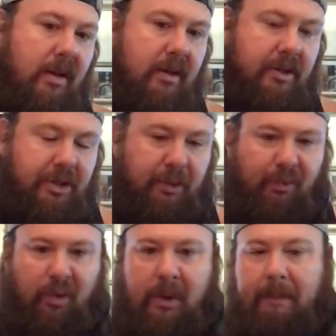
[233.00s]
Shoot
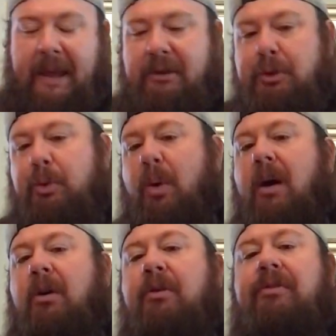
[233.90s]
for about
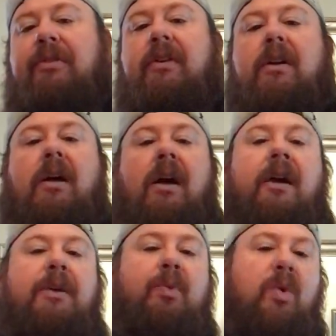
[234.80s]
12
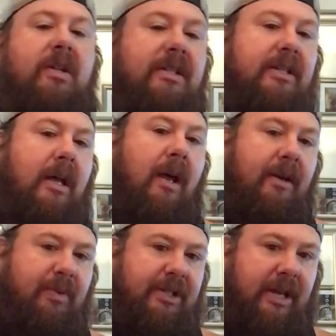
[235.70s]
on one
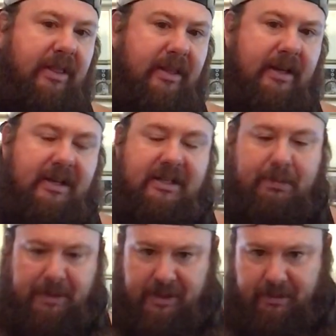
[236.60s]
side, which I think it's
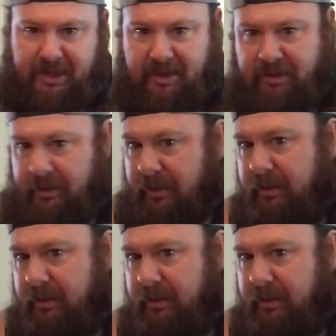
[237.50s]
been about.